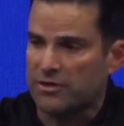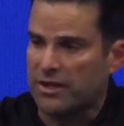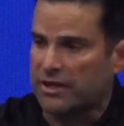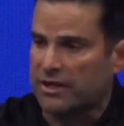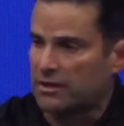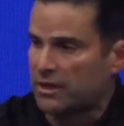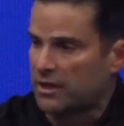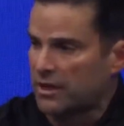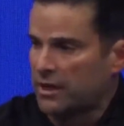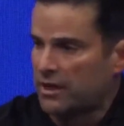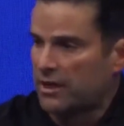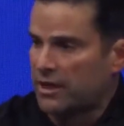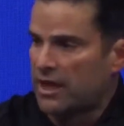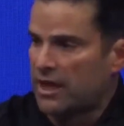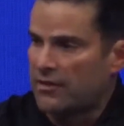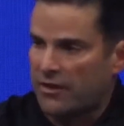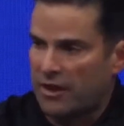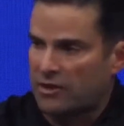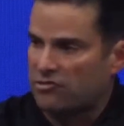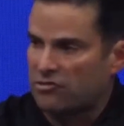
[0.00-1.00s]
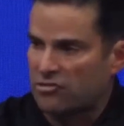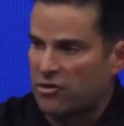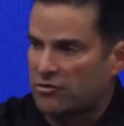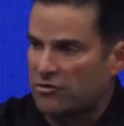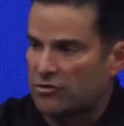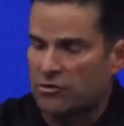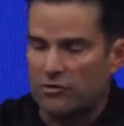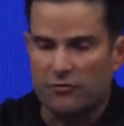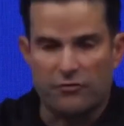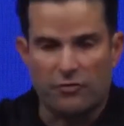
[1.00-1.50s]
that. And then I just thought
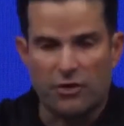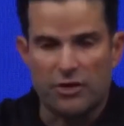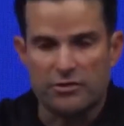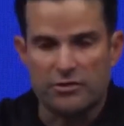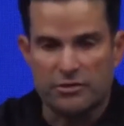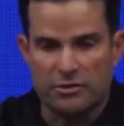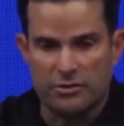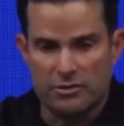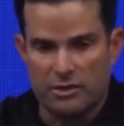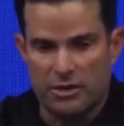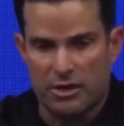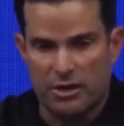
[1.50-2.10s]
that their front